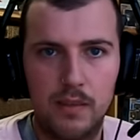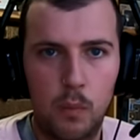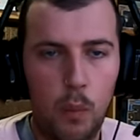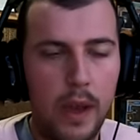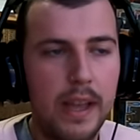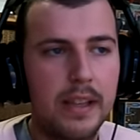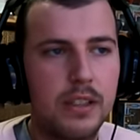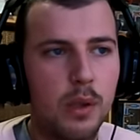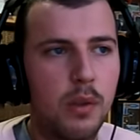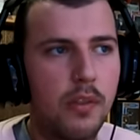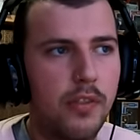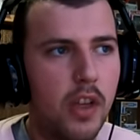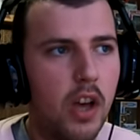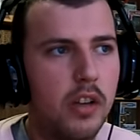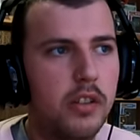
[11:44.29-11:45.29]
Wait until the
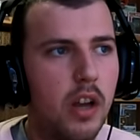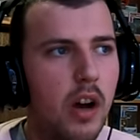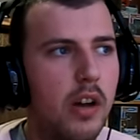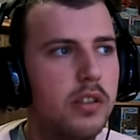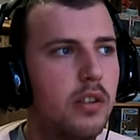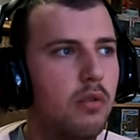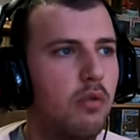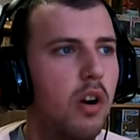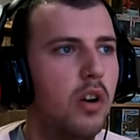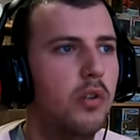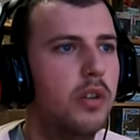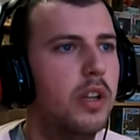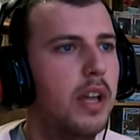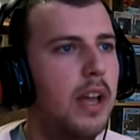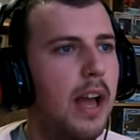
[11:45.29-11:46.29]
third dart is
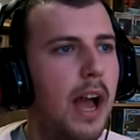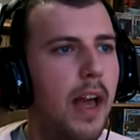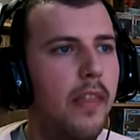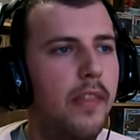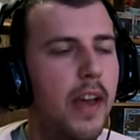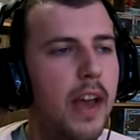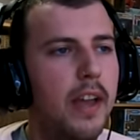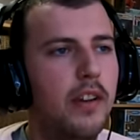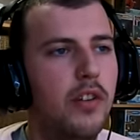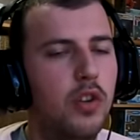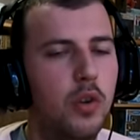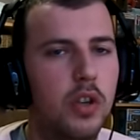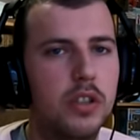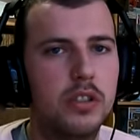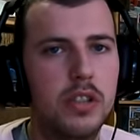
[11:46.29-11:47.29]
thrown, and then you
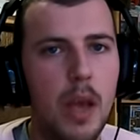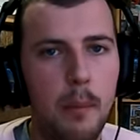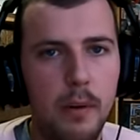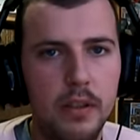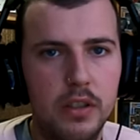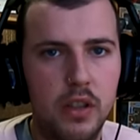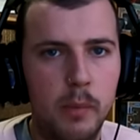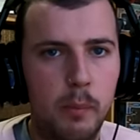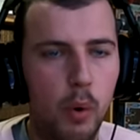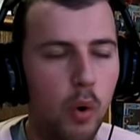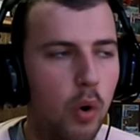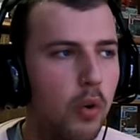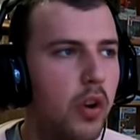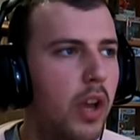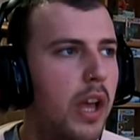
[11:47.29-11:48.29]
can step into the
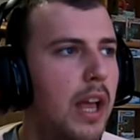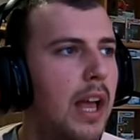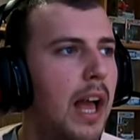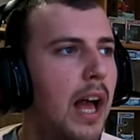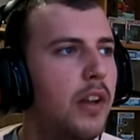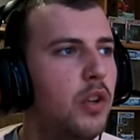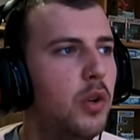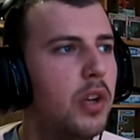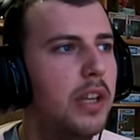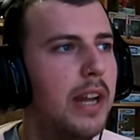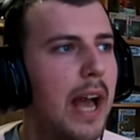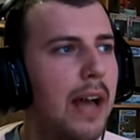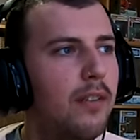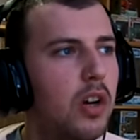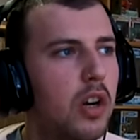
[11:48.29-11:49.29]
board and you can
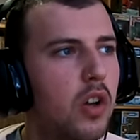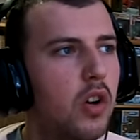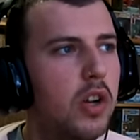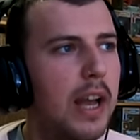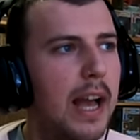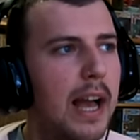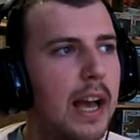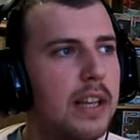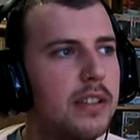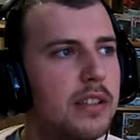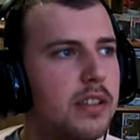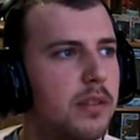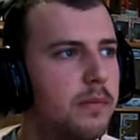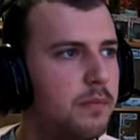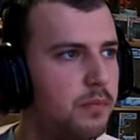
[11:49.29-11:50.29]
have a look
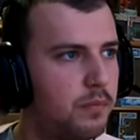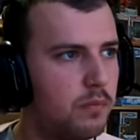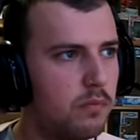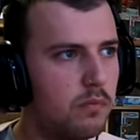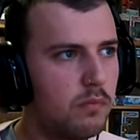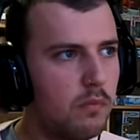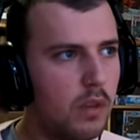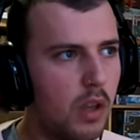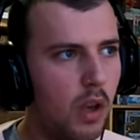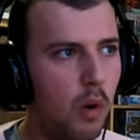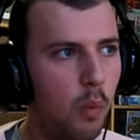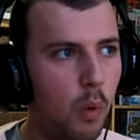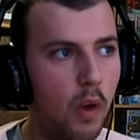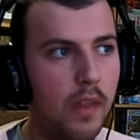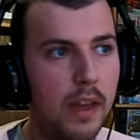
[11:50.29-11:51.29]
at
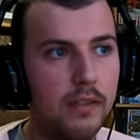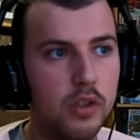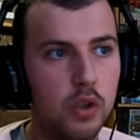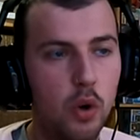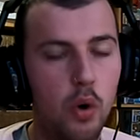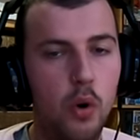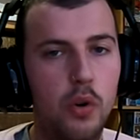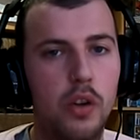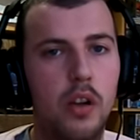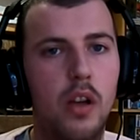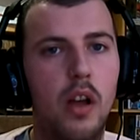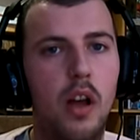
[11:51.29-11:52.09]
what they've scored